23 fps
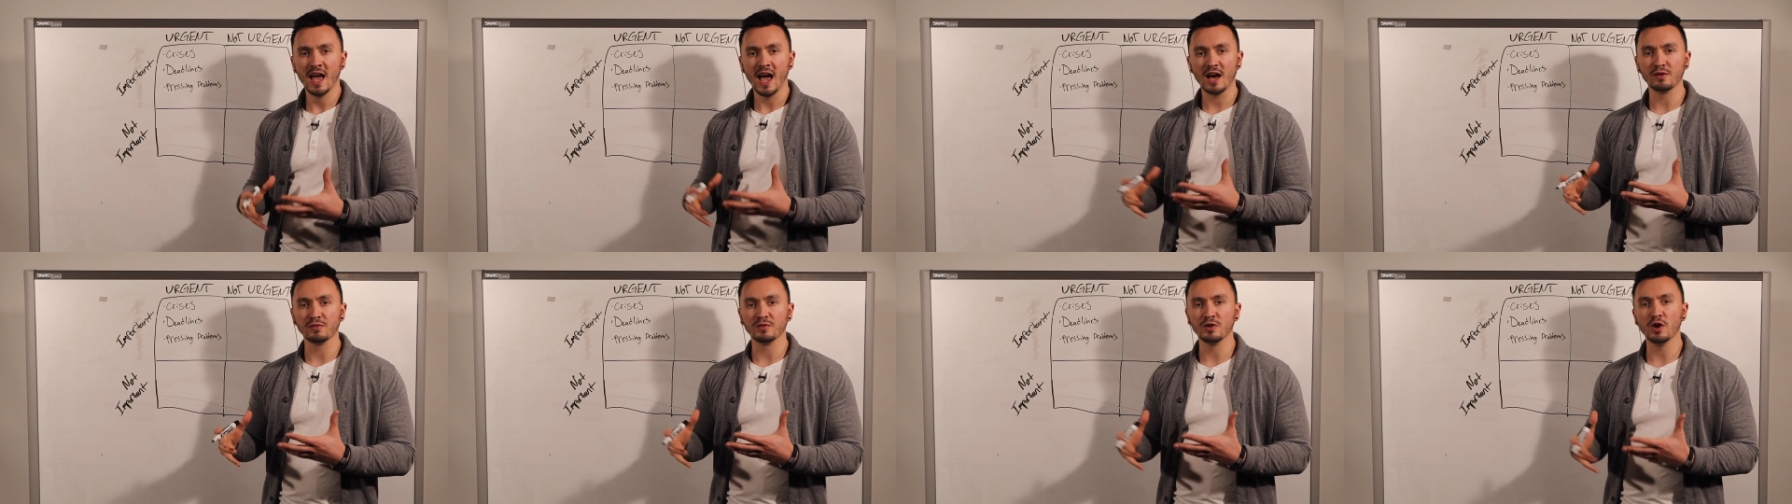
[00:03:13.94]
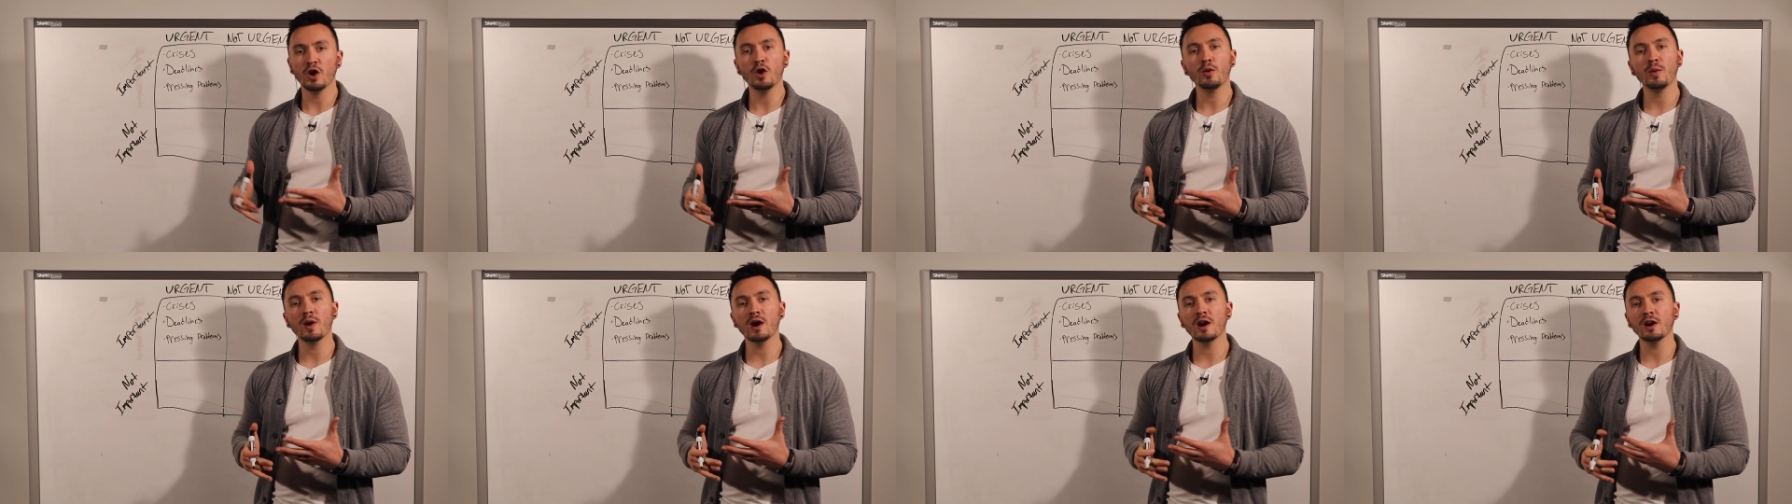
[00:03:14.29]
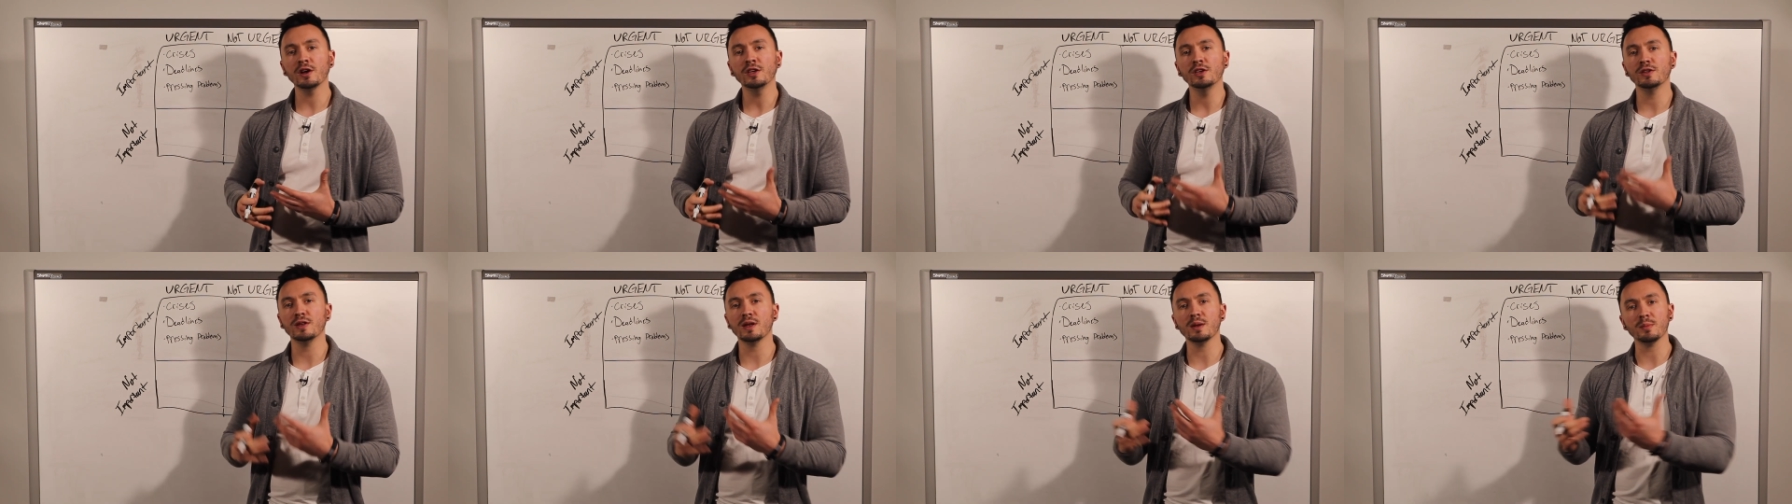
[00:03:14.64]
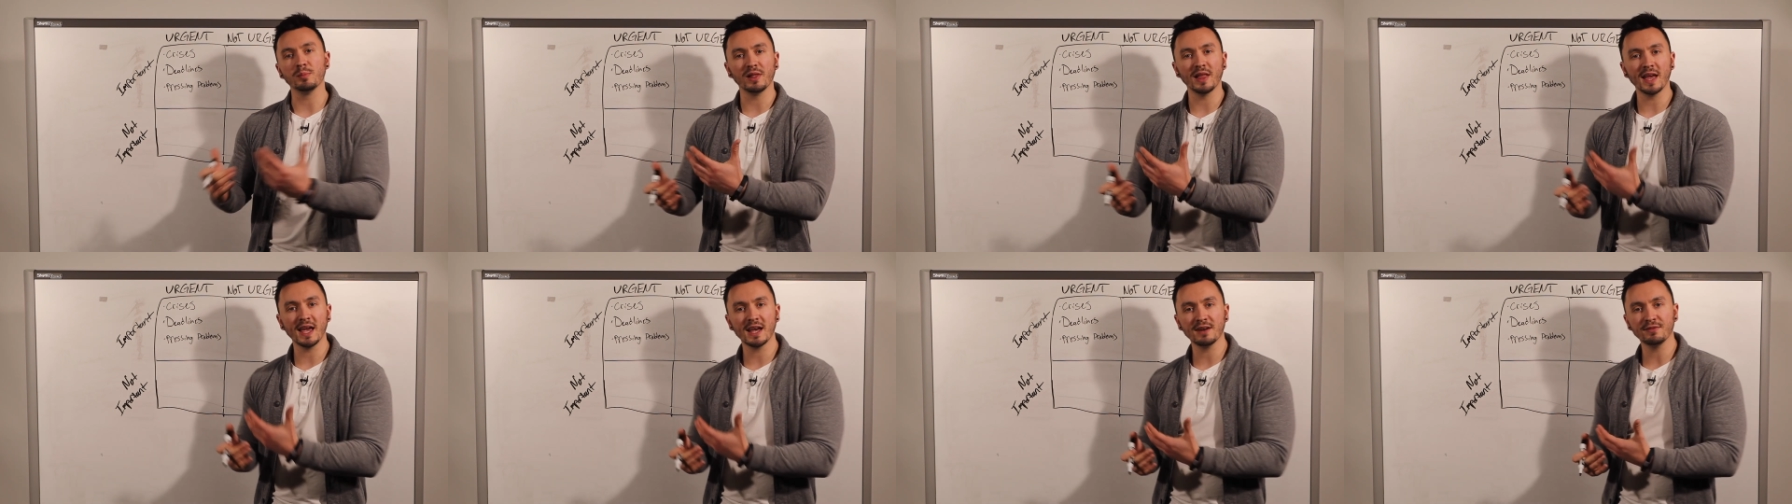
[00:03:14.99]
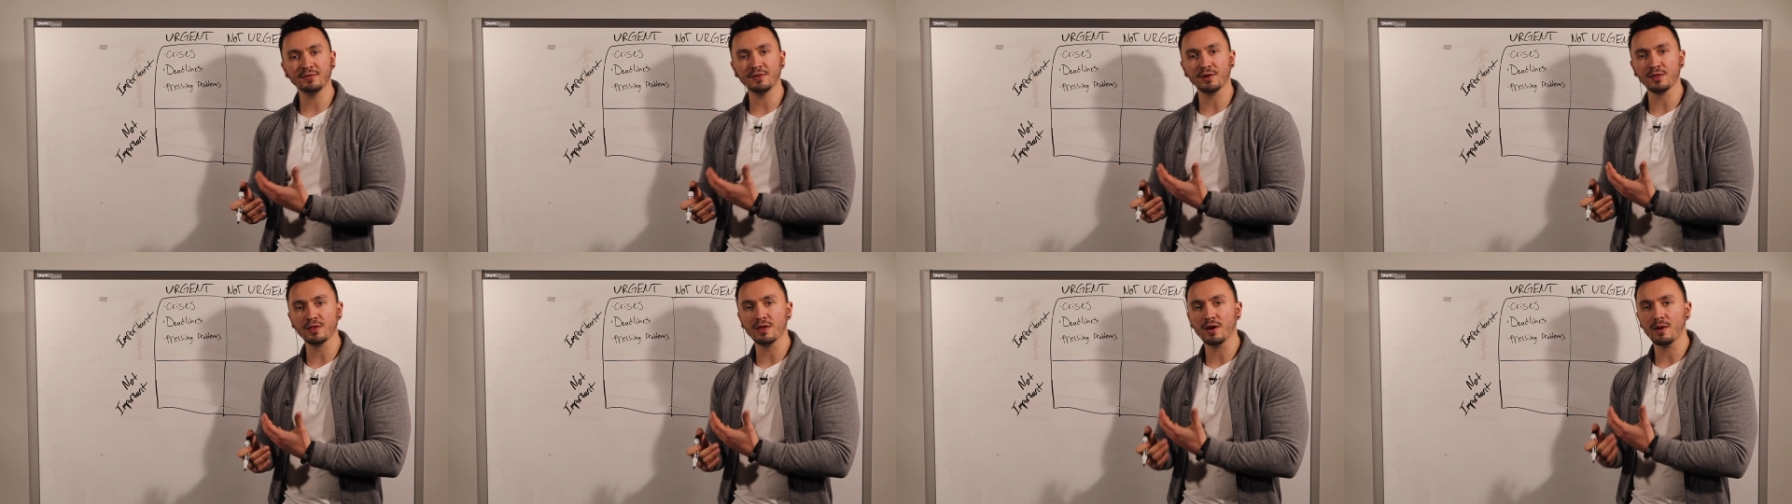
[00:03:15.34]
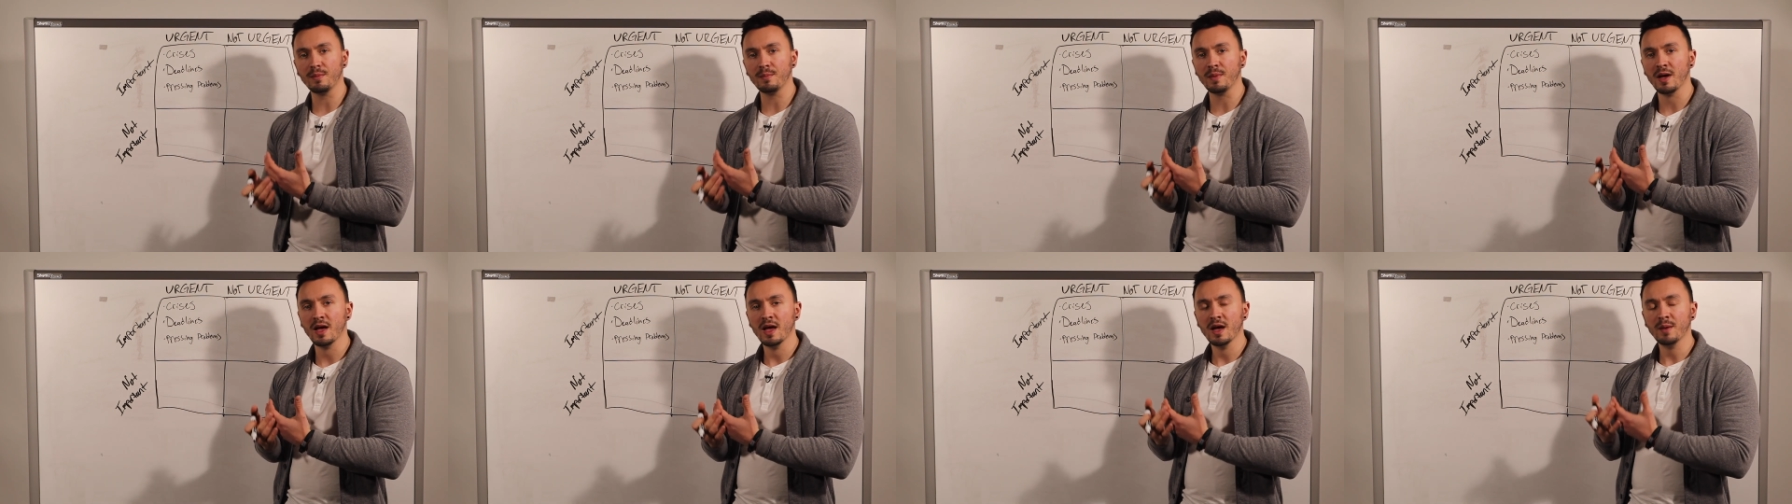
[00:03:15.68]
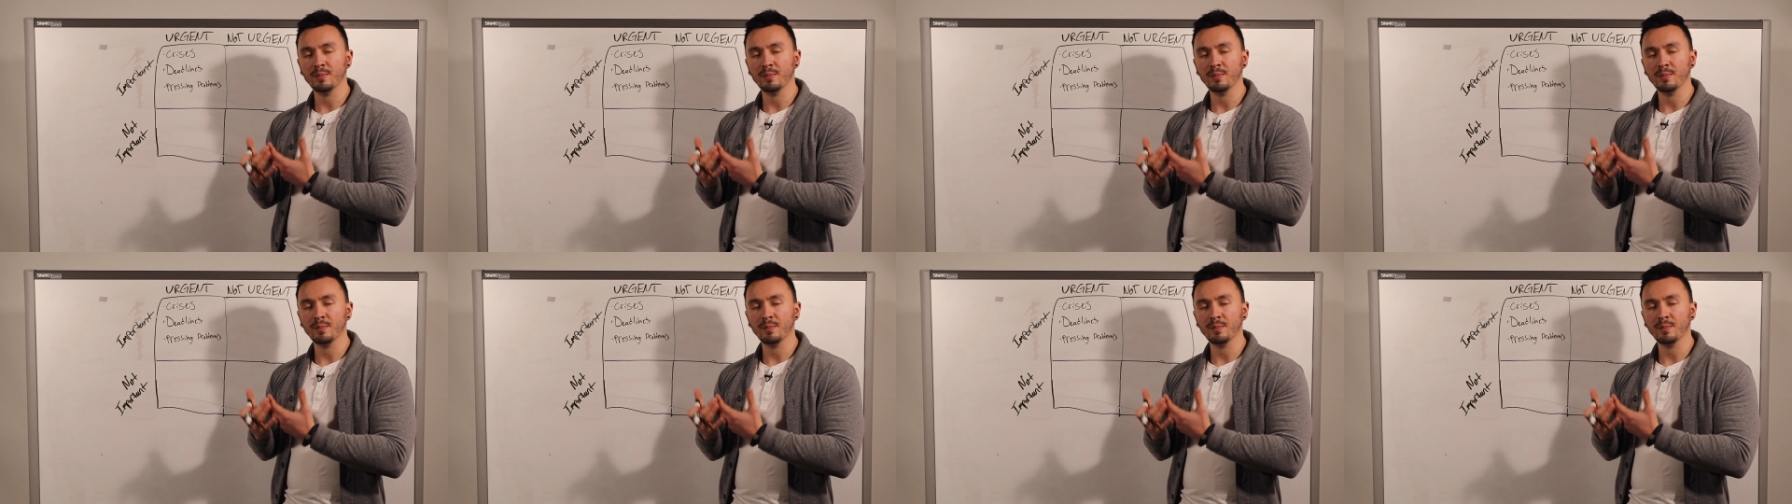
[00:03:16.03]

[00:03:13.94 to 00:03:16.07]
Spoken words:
out of nowhere. You didn't plan for them,